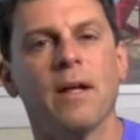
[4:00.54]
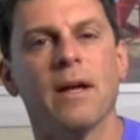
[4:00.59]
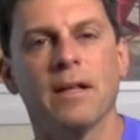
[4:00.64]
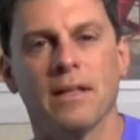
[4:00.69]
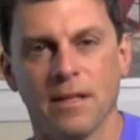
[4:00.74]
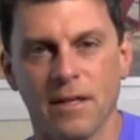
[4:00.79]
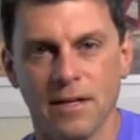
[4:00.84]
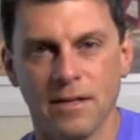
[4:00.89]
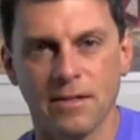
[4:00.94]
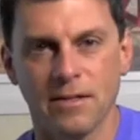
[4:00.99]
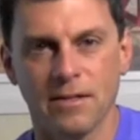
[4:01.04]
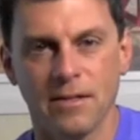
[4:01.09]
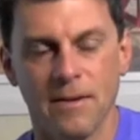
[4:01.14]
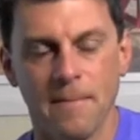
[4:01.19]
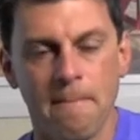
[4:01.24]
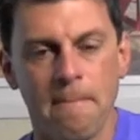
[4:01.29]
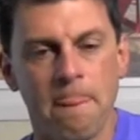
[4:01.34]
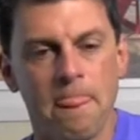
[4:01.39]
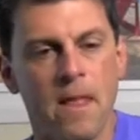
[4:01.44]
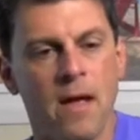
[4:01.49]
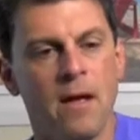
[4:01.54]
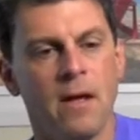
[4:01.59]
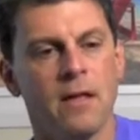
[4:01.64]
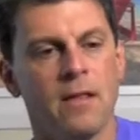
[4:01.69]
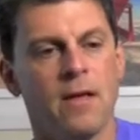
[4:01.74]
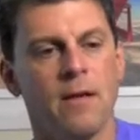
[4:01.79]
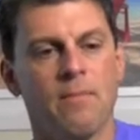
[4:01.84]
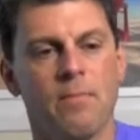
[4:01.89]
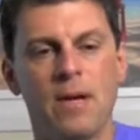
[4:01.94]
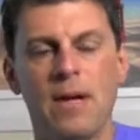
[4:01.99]
like this,
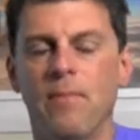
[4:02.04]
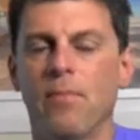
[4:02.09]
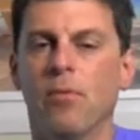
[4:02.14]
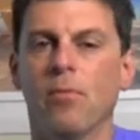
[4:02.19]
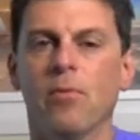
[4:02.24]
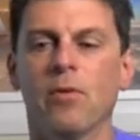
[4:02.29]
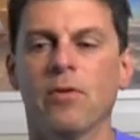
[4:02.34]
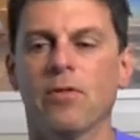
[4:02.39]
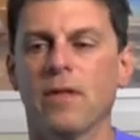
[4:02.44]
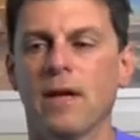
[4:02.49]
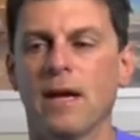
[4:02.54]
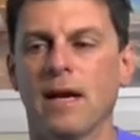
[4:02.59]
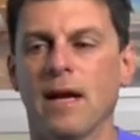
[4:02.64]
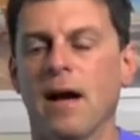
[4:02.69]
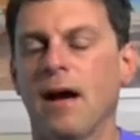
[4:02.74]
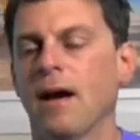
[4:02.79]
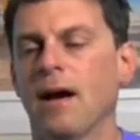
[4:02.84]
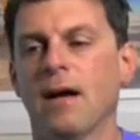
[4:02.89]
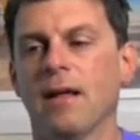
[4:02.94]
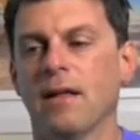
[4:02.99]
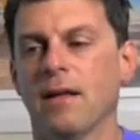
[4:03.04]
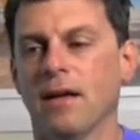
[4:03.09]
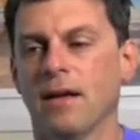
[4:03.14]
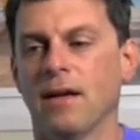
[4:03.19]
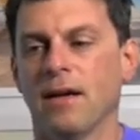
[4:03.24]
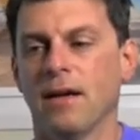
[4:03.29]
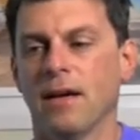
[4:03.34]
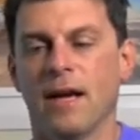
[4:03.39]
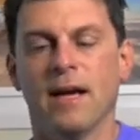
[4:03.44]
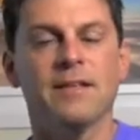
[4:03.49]
that people will think,
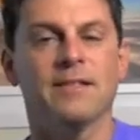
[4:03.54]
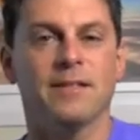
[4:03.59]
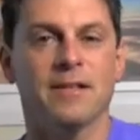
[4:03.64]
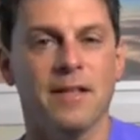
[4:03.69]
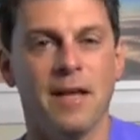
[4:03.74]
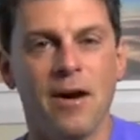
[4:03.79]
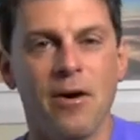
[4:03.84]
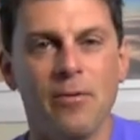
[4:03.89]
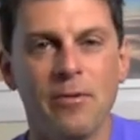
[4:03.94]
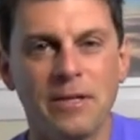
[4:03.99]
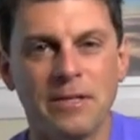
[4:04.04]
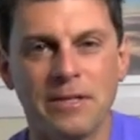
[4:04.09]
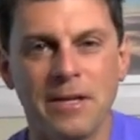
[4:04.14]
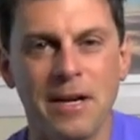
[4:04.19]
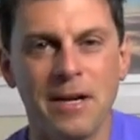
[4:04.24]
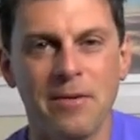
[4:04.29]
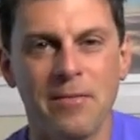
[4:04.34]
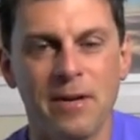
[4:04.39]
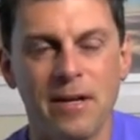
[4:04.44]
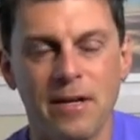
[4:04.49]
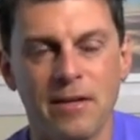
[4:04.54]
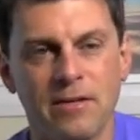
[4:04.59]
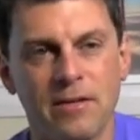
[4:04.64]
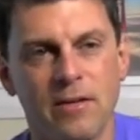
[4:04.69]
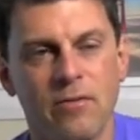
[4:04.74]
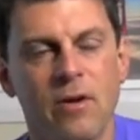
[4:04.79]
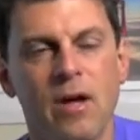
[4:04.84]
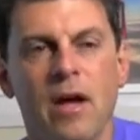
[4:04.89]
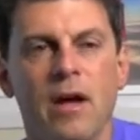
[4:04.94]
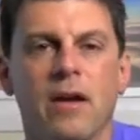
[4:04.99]
as they always say to me, they
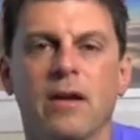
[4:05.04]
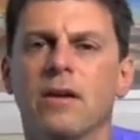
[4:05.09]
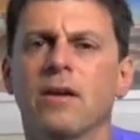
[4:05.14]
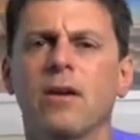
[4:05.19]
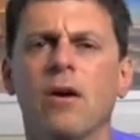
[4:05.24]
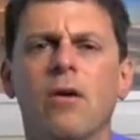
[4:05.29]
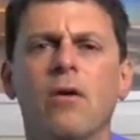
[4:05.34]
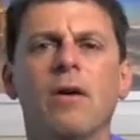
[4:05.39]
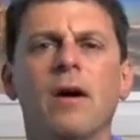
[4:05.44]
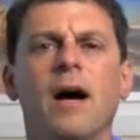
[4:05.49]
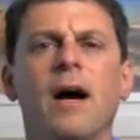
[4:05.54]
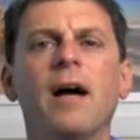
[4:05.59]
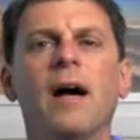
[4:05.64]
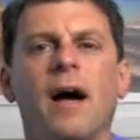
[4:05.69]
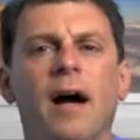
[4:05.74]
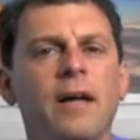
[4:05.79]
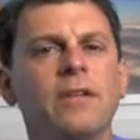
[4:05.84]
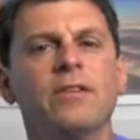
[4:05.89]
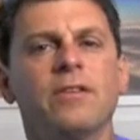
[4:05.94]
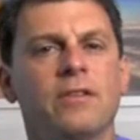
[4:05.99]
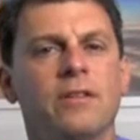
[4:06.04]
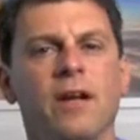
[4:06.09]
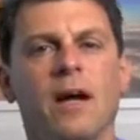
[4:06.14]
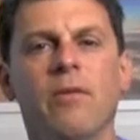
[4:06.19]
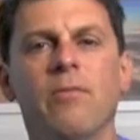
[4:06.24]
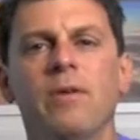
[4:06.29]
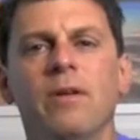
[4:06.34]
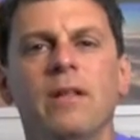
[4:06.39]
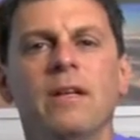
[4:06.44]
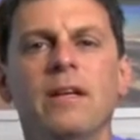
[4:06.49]
say, well, you know,
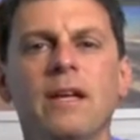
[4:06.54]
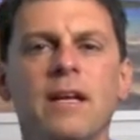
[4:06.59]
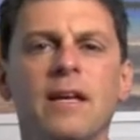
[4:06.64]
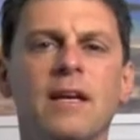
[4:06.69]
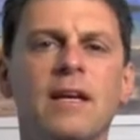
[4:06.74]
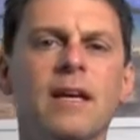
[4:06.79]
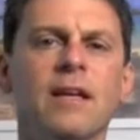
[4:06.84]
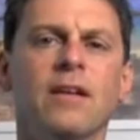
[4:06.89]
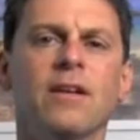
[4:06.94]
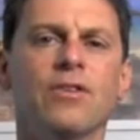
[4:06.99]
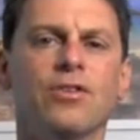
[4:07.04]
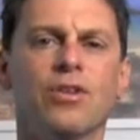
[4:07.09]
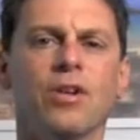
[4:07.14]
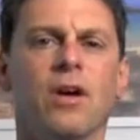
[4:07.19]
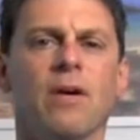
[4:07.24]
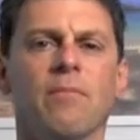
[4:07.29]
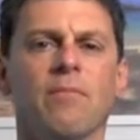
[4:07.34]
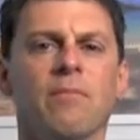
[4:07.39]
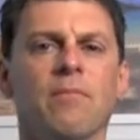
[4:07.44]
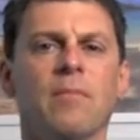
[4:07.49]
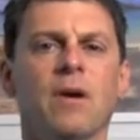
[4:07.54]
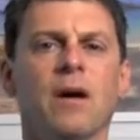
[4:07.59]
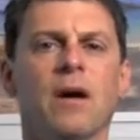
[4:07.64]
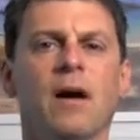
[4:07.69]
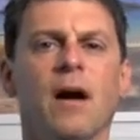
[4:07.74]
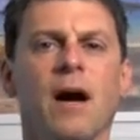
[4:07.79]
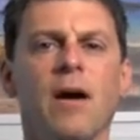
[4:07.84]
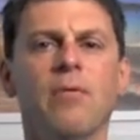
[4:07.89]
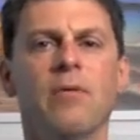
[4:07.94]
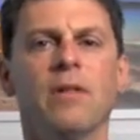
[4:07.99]
I really need to get in the gym.
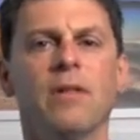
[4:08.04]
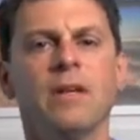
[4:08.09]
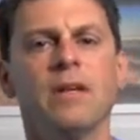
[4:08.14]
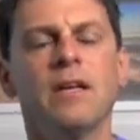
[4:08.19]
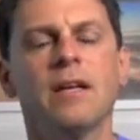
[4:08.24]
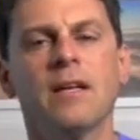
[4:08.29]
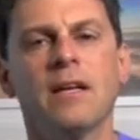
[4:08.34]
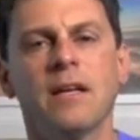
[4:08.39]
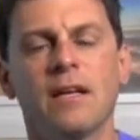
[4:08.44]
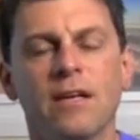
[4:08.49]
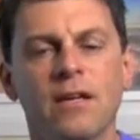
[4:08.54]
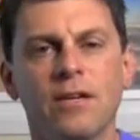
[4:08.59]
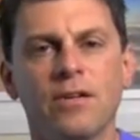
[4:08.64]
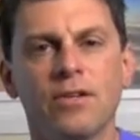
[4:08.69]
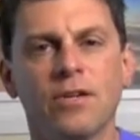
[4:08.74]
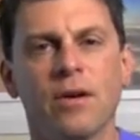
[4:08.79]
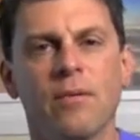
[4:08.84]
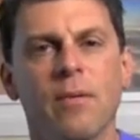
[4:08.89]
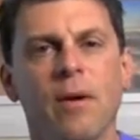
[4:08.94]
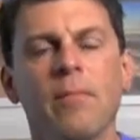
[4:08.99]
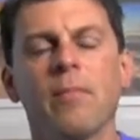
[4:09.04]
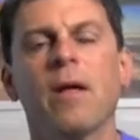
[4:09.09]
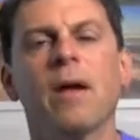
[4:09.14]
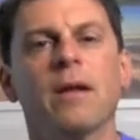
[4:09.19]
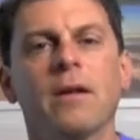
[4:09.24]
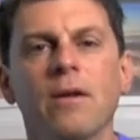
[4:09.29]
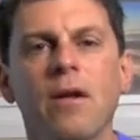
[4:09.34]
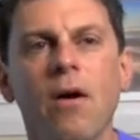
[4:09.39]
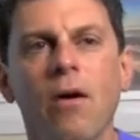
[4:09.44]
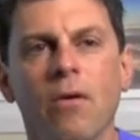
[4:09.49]
I really need to get in the gym. I'm
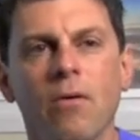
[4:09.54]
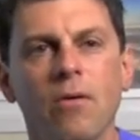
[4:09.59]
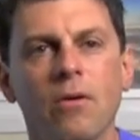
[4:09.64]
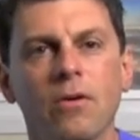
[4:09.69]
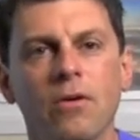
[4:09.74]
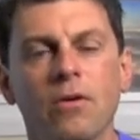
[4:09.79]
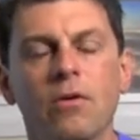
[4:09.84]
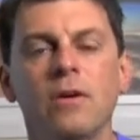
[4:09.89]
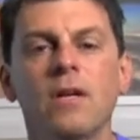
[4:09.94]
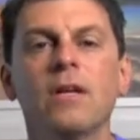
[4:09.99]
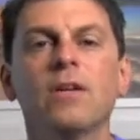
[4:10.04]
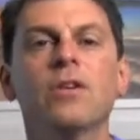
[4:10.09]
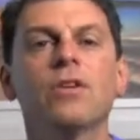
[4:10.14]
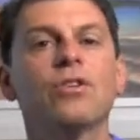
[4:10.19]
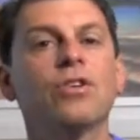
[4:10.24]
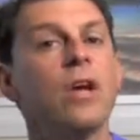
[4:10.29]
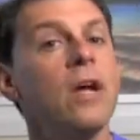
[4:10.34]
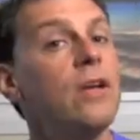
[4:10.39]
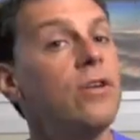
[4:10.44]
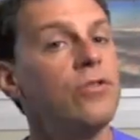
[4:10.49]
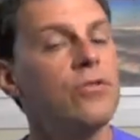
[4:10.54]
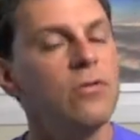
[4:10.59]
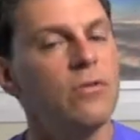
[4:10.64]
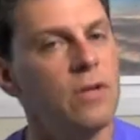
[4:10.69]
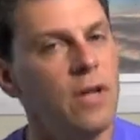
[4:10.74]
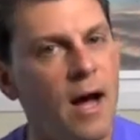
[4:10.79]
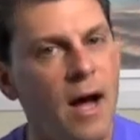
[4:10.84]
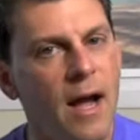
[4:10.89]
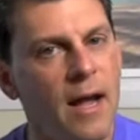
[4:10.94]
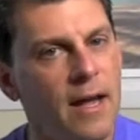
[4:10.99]
like, no, you need to change your
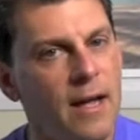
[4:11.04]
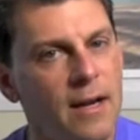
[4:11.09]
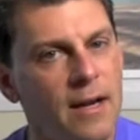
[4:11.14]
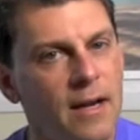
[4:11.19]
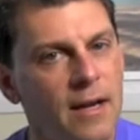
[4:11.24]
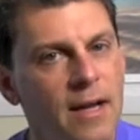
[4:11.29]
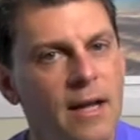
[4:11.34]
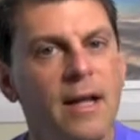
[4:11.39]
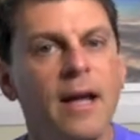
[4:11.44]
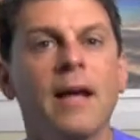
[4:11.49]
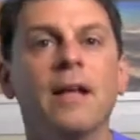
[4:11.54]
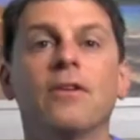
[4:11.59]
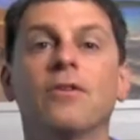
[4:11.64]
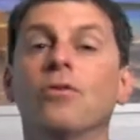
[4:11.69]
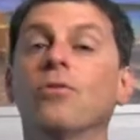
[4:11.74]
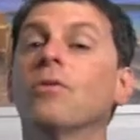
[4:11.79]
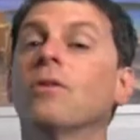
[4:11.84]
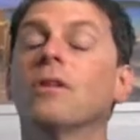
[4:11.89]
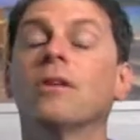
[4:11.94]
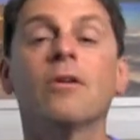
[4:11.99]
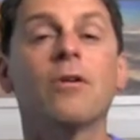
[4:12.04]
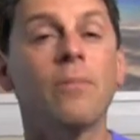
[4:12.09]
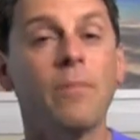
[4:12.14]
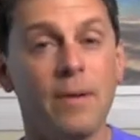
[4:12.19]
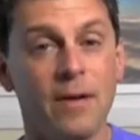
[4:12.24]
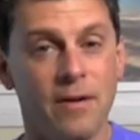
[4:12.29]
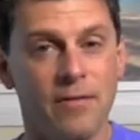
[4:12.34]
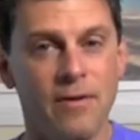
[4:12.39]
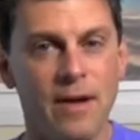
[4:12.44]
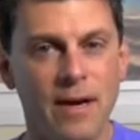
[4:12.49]
diet and do a little
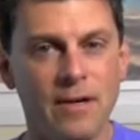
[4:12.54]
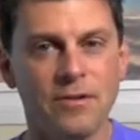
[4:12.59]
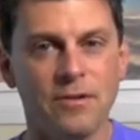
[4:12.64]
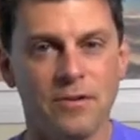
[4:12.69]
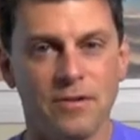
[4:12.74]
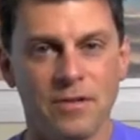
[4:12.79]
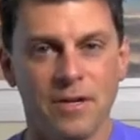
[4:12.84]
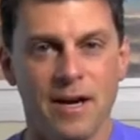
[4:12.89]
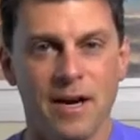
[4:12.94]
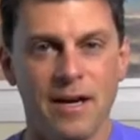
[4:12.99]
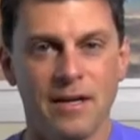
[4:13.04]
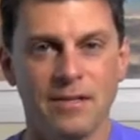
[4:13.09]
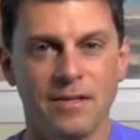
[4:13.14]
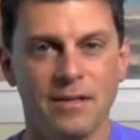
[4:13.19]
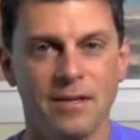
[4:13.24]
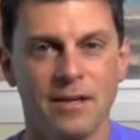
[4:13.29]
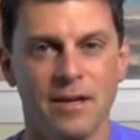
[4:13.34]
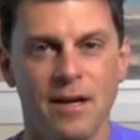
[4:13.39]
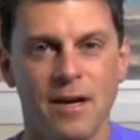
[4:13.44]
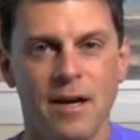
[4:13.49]
bit of exercise.